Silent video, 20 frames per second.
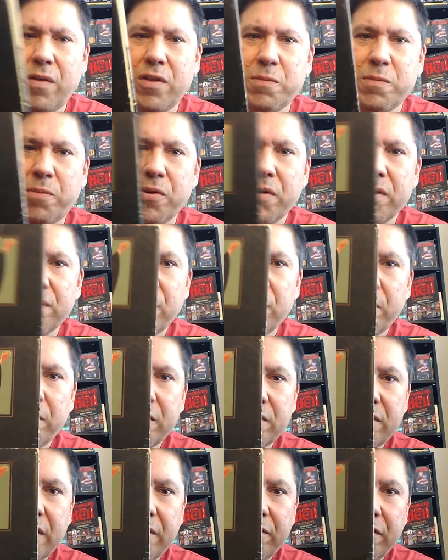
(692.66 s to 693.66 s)
this book is from the
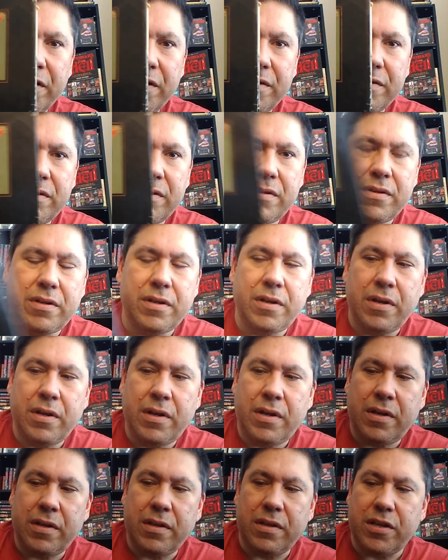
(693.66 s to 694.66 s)
70s.
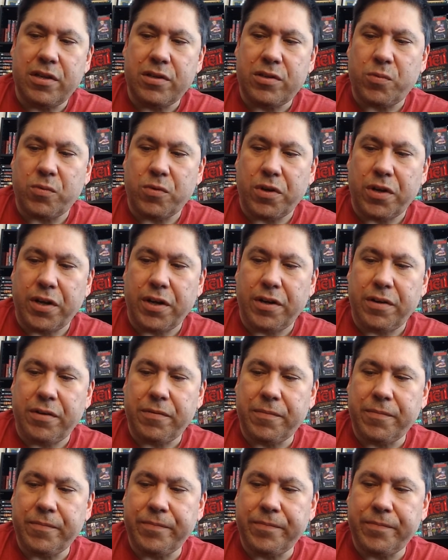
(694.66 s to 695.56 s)
This one